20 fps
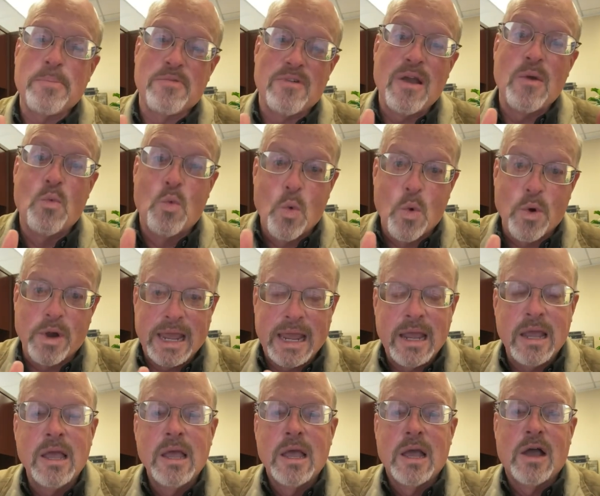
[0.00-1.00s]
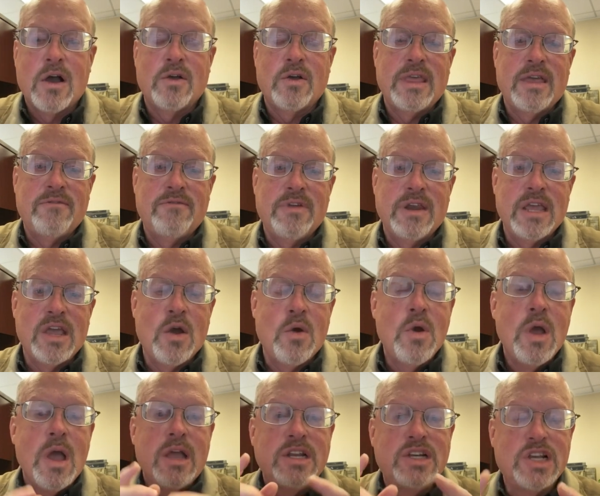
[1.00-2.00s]
warning on that video
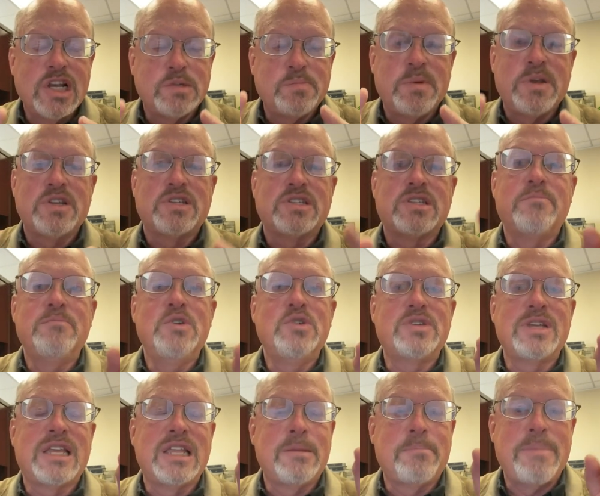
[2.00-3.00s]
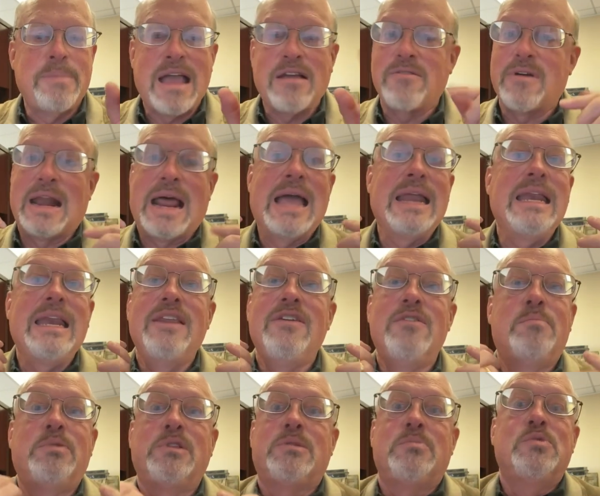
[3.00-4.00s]
just because of the music in the background. I didn't even
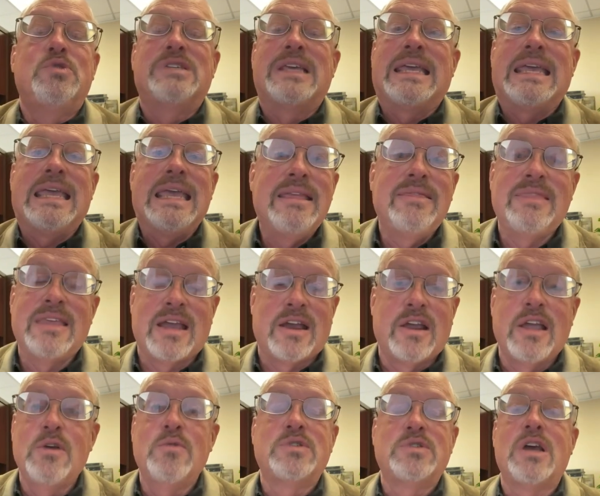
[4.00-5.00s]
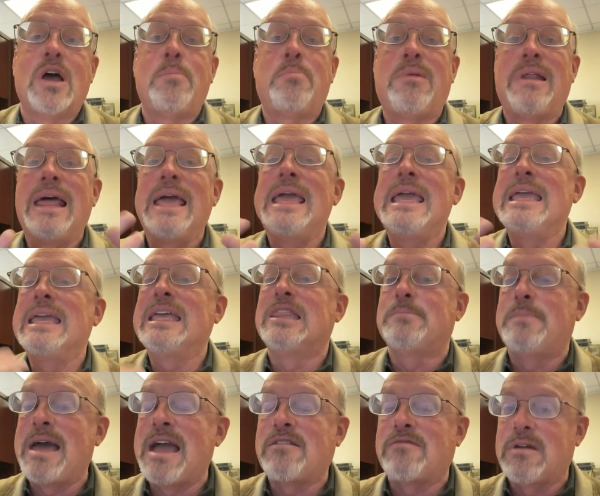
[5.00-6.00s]
put the music in there. It was playing in the
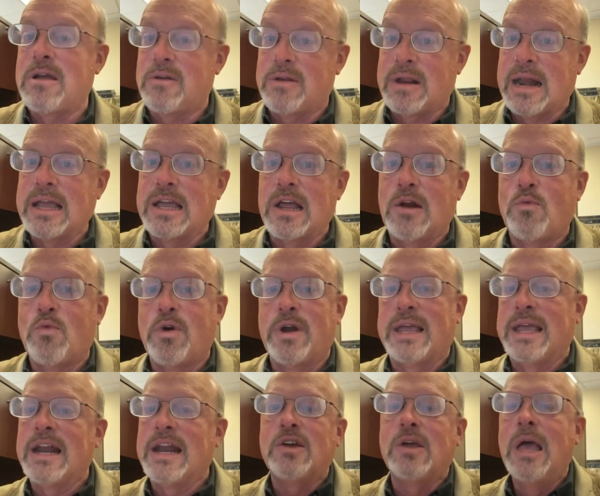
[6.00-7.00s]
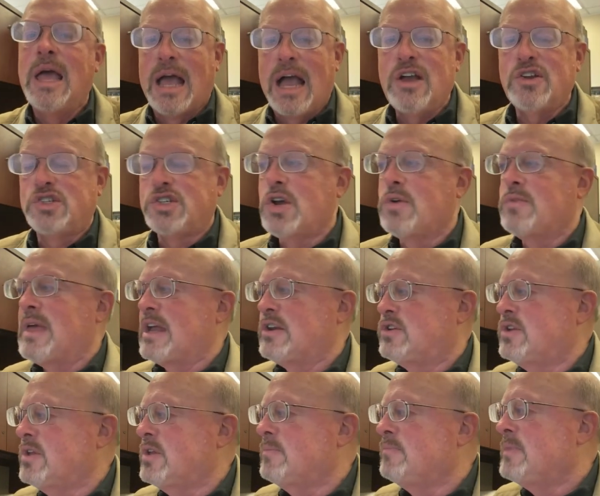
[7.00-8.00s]
background, and I got a warning, and I'll show that
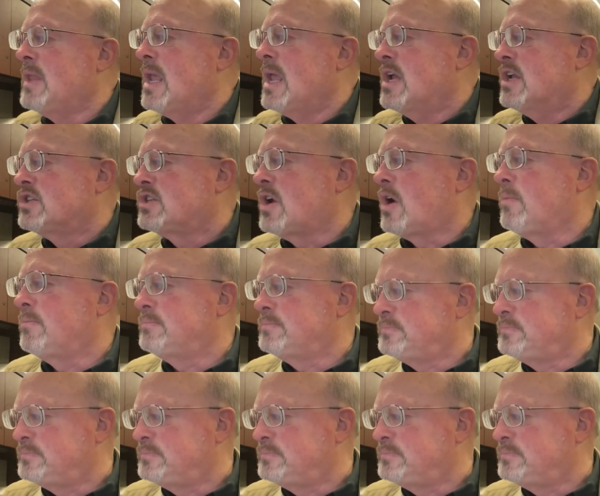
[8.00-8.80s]
to you. So